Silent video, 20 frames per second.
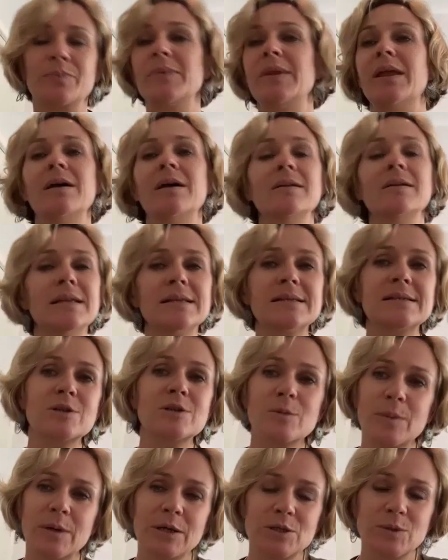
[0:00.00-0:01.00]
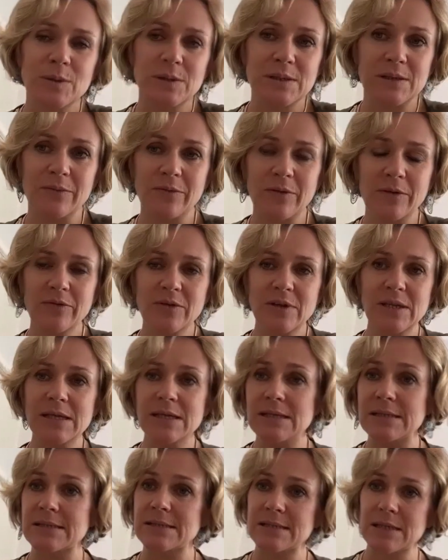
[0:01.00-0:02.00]
Now, net zero by 2050
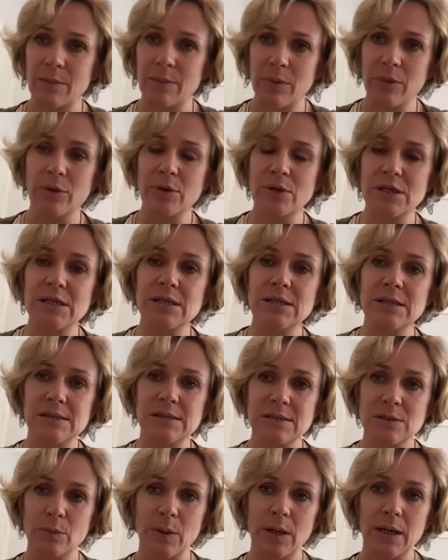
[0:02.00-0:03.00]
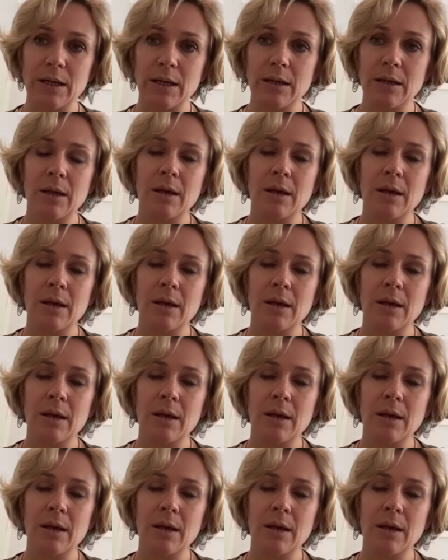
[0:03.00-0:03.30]
is some 30 years away.